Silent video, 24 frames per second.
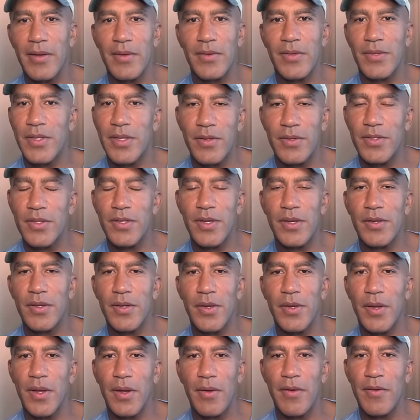There's, there's,
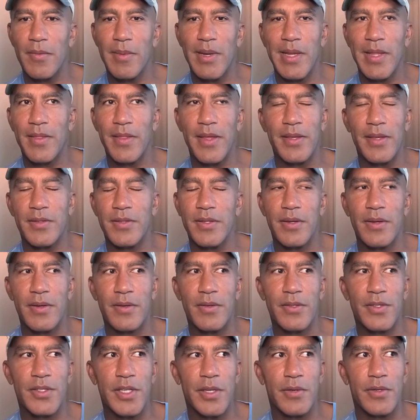you know, everybody thinks
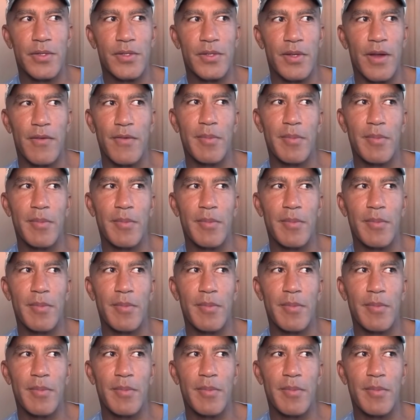they're secrets.